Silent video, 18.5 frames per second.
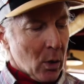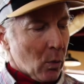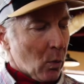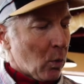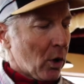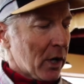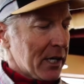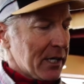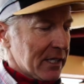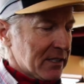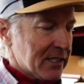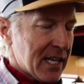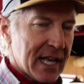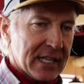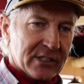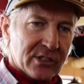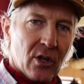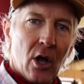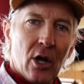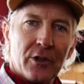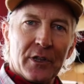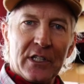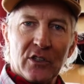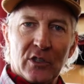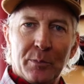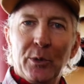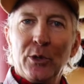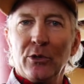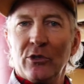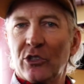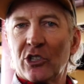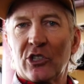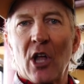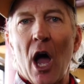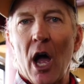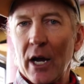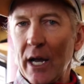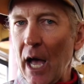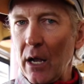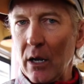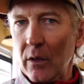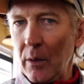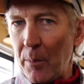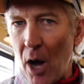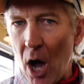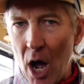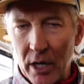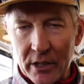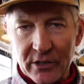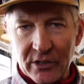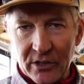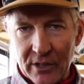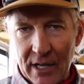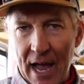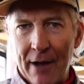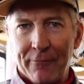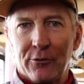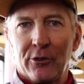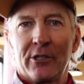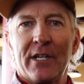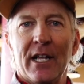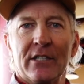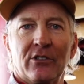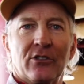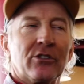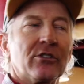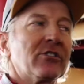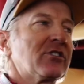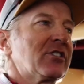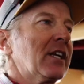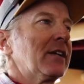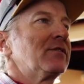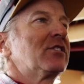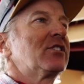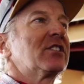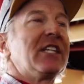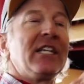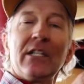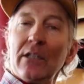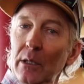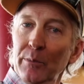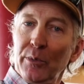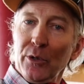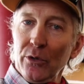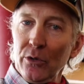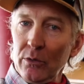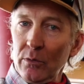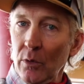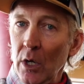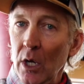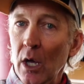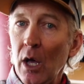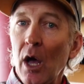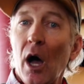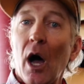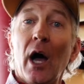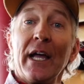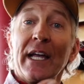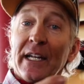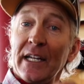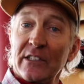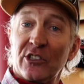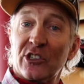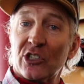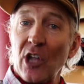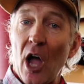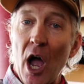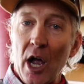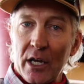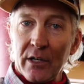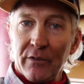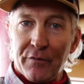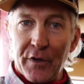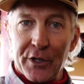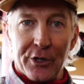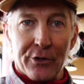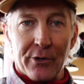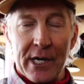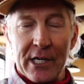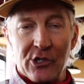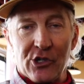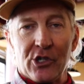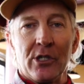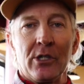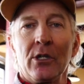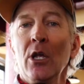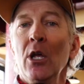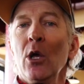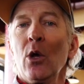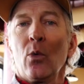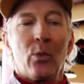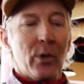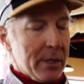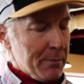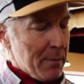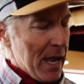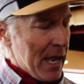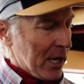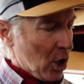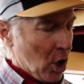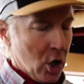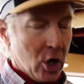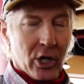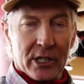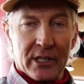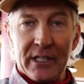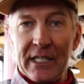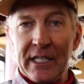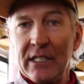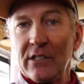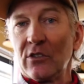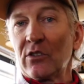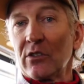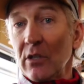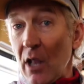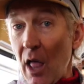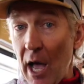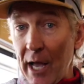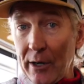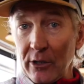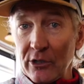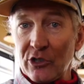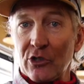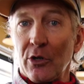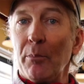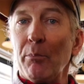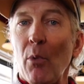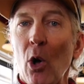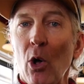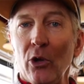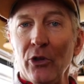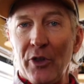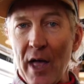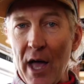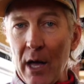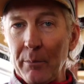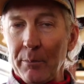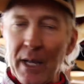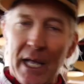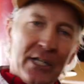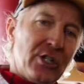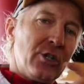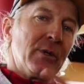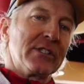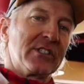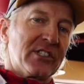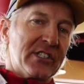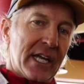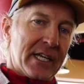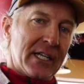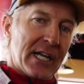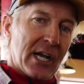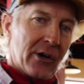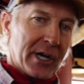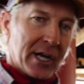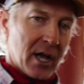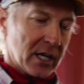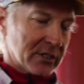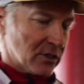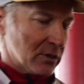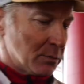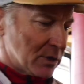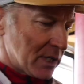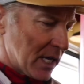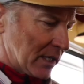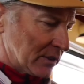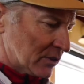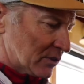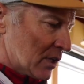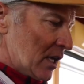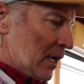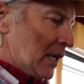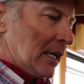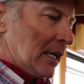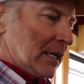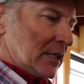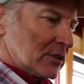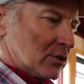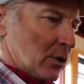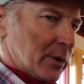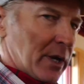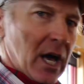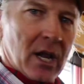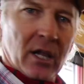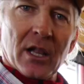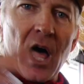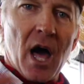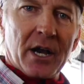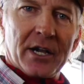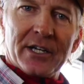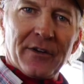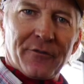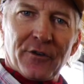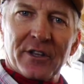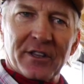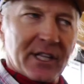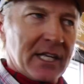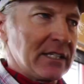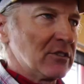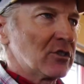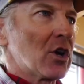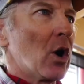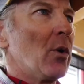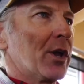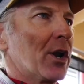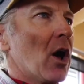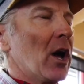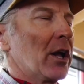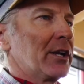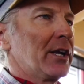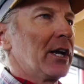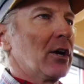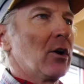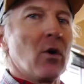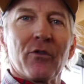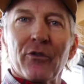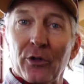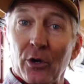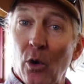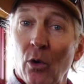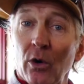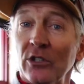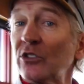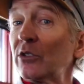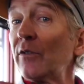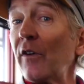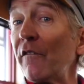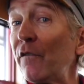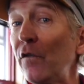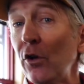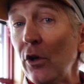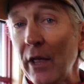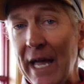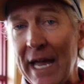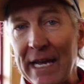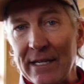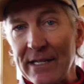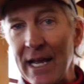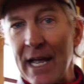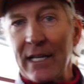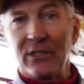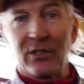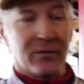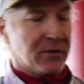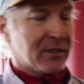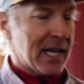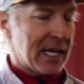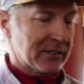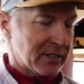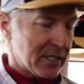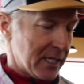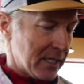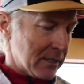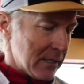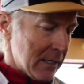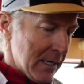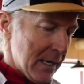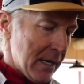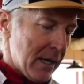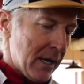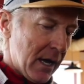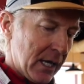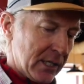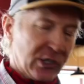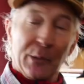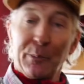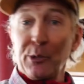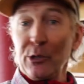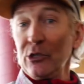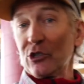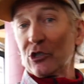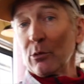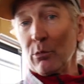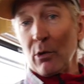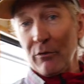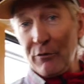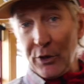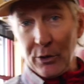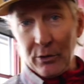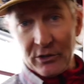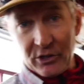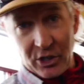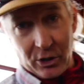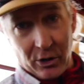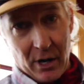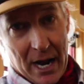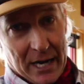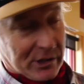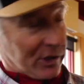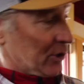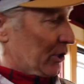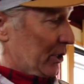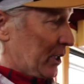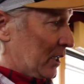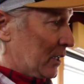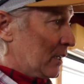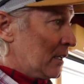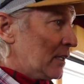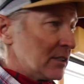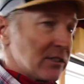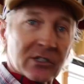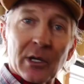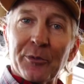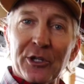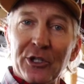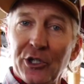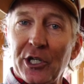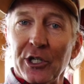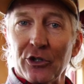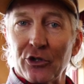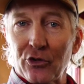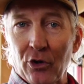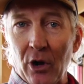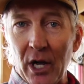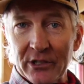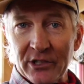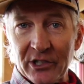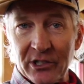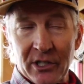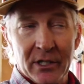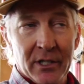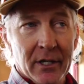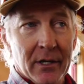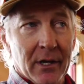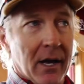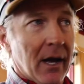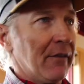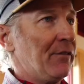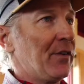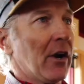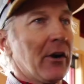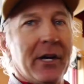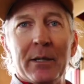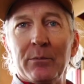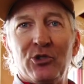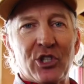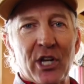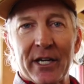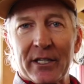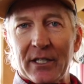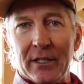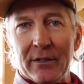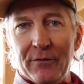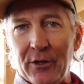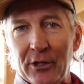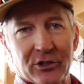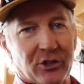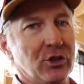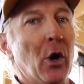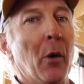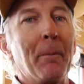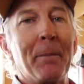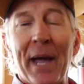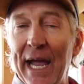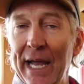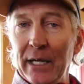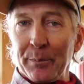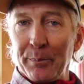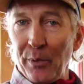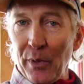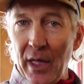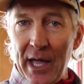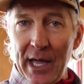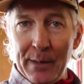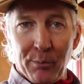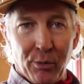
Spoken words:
We're going to test all these boots stock out of the box. After testers have skied the boot in its stock configuration, we may cook these liners to mold them and do a secondary custom test. So we got a lot of different things going on here over the course of a full 8 days of testing to produce some reviews that are actually something you can trust. Very objective. There's no pay to play.